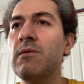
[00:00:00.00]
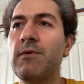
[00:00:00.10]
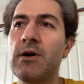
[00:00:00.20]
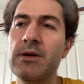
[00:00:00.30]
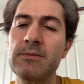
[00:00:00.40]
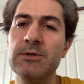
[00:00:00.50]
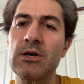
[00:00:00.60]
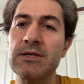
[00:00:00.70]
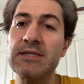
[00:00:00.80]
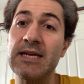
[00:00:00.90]
volumes
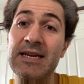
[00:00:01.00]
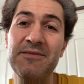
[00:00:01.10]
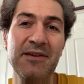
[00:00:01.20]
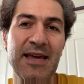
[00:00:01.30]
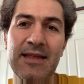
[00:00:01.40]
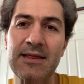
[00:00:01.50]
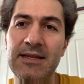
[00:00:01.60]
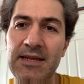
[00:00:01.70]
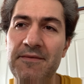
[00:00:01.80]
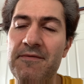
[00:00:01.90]
are significantly
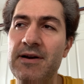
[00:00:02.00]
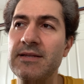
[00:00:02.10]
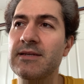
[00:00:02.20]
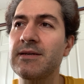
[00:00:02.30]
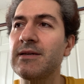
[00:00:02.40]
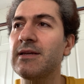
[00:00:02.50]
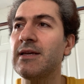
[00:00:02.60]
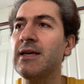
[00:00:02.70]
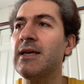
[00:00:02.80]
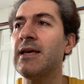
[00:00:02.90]
different.
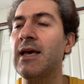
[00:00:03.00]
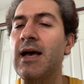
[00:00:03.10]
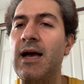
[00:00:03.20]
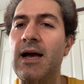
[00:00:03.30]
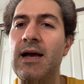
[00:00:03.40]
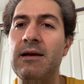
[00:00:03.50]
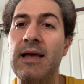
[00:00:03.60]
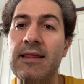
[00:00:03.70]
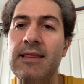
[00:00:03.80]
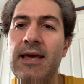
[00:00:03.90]

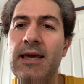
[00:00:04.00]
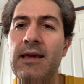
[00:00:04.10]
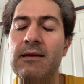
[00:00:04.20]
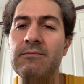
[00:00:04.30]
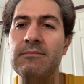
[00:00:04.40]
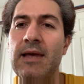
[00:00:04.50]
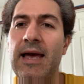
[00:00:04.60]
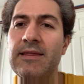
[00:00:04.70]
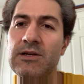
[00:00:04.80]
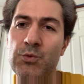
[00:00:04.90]
And they,
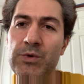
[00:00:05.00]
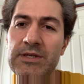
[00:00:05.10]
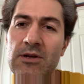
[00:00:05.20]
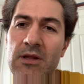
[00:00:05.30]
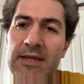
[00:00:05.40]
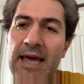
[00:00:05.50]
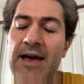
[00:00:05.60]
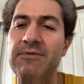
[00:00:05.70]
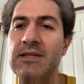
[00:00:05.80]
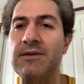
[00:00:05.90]
as the result, they
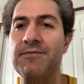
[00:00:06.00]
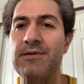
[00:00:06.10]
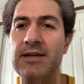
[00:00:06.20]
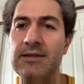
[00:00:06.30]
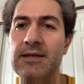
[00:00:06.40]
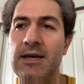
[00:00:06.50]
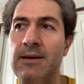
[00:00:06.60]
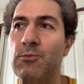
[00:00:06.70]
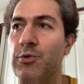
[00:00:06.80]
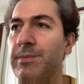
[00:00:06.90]
have a different
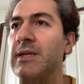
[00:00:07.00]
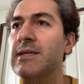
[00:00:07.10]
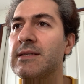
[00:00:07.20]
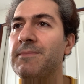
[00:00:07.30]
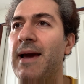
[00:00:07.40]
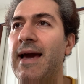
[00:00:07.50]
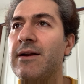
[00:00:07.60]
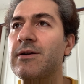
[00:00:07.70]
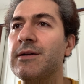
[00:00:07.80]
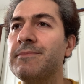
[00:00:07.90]
morbidity
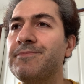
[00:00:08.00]
pattern.